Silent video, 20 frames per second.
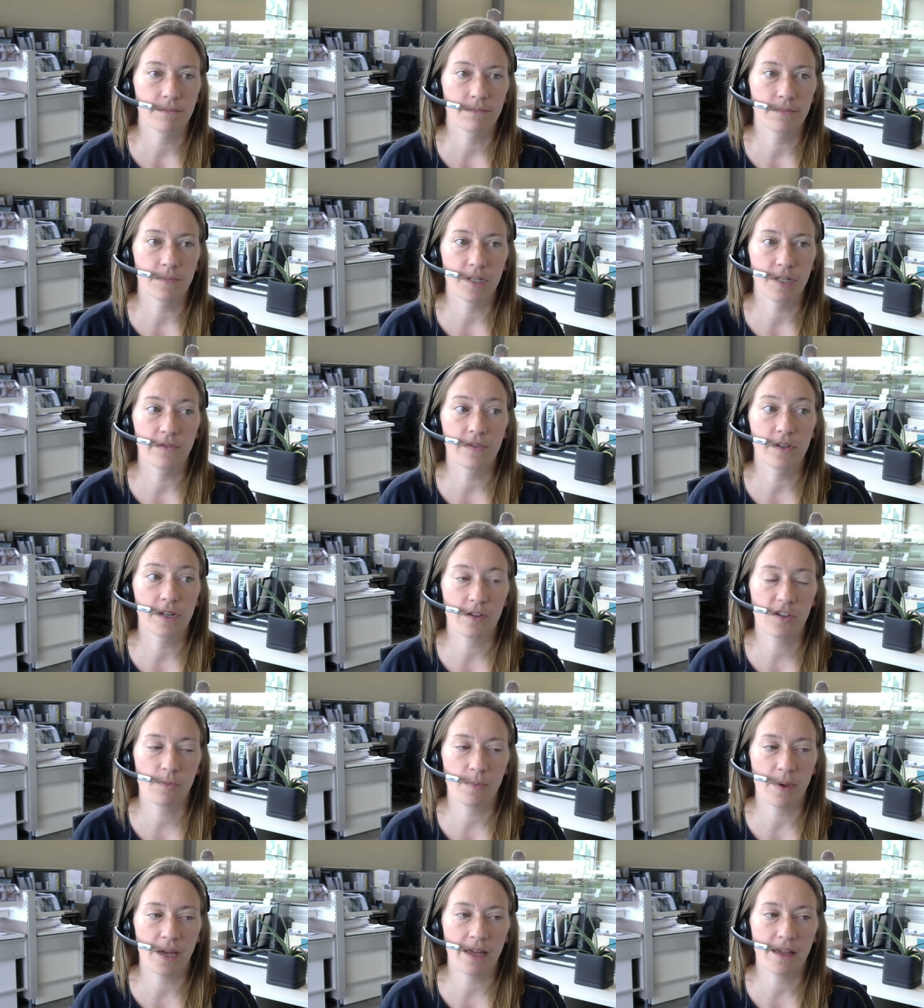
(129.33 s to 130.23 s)
live in a
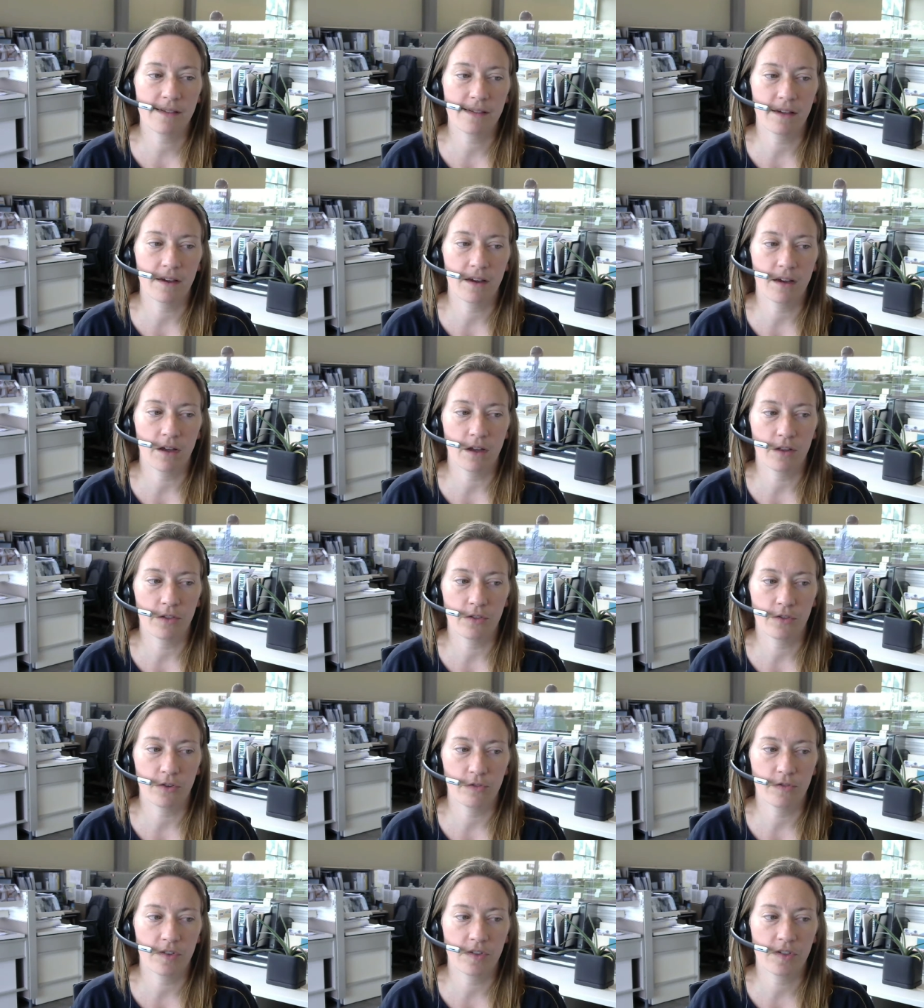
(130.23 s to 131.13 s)
space on
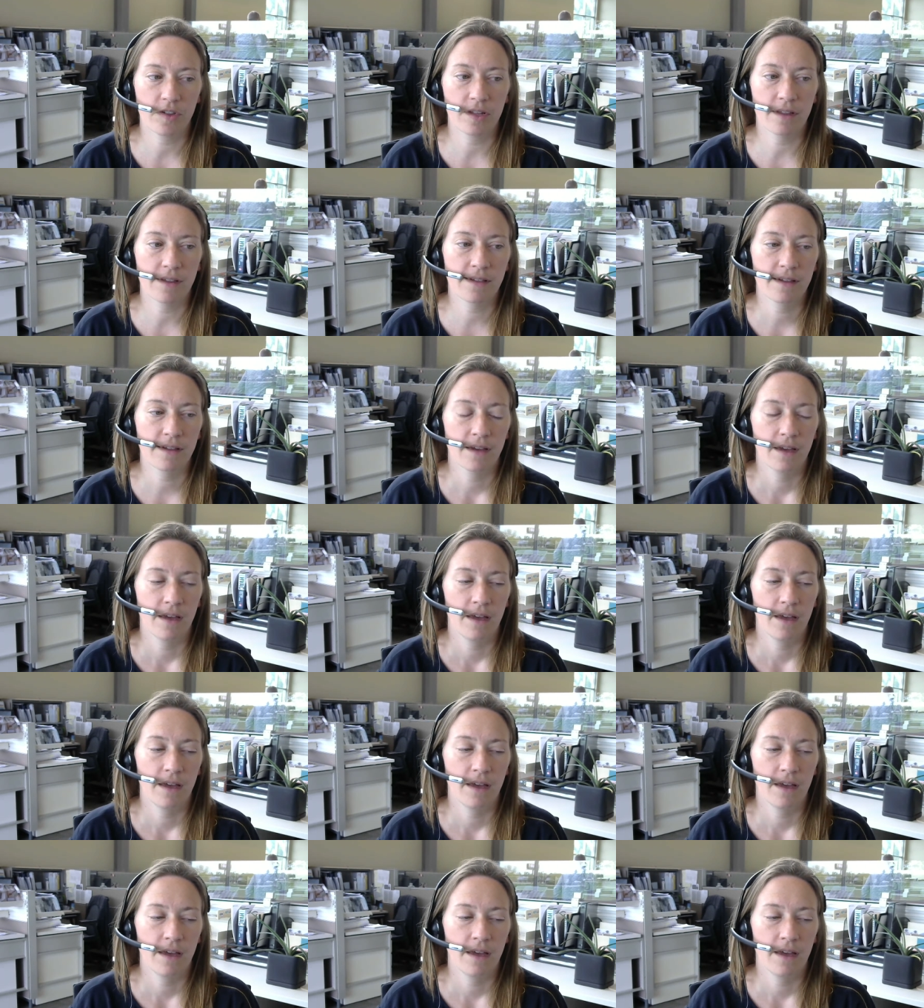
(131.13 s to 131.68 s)
surfaces,